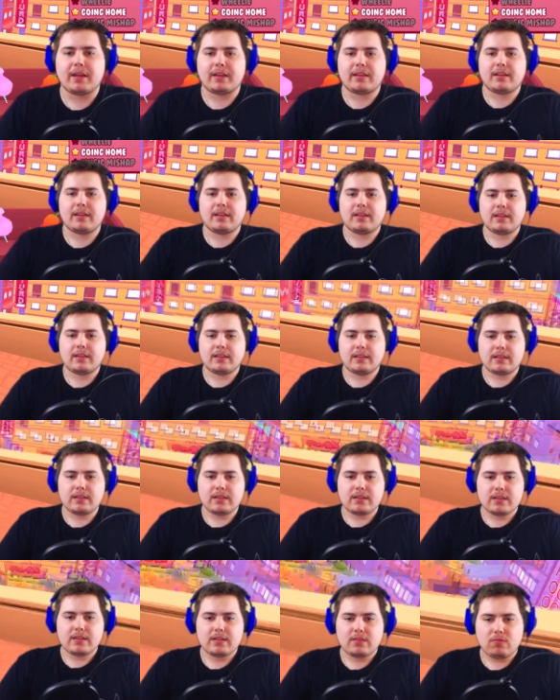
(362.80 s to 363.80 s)
at.
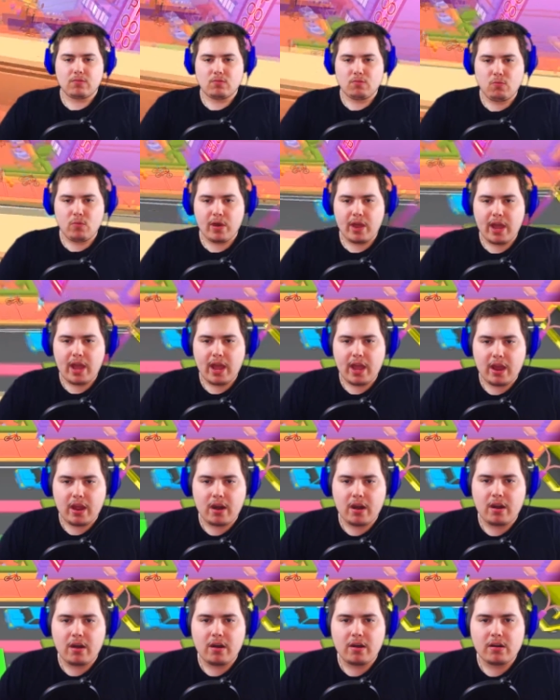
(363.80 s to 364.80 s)

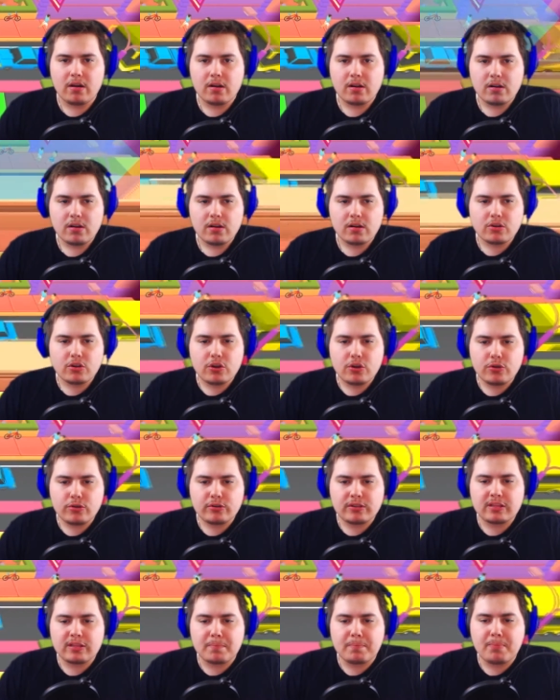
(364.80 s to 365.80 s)
Where
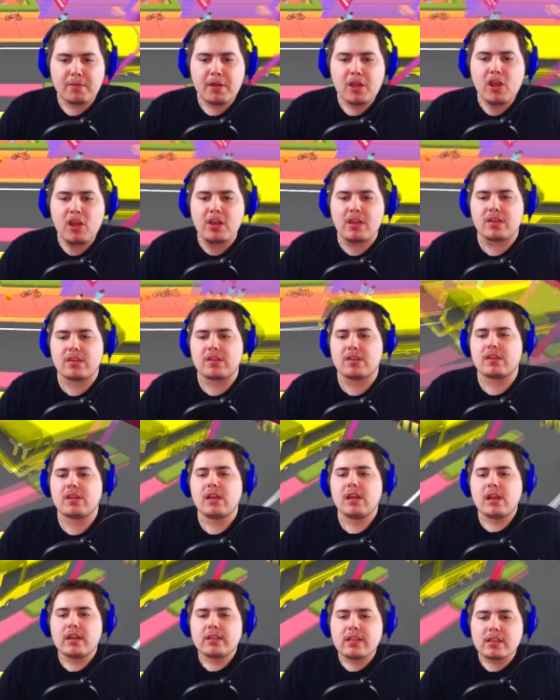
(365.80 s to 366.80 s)
could it be?
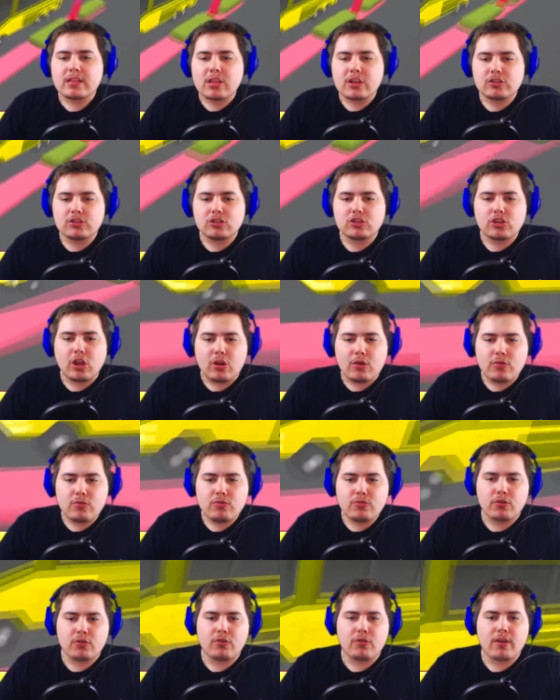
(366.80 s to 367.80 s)
That is so
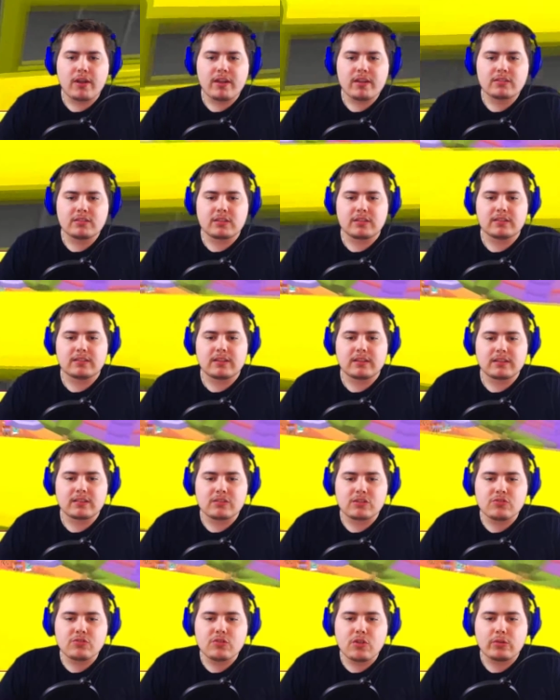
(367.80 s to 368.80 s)
crazy that
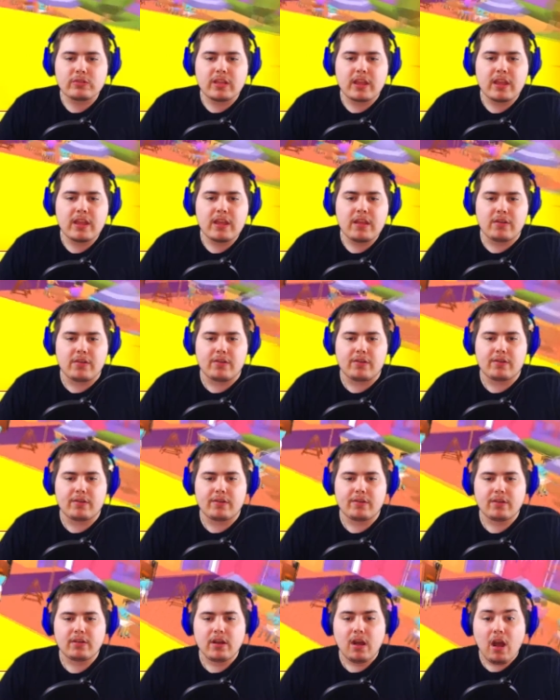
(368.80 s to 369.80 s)
it is not here.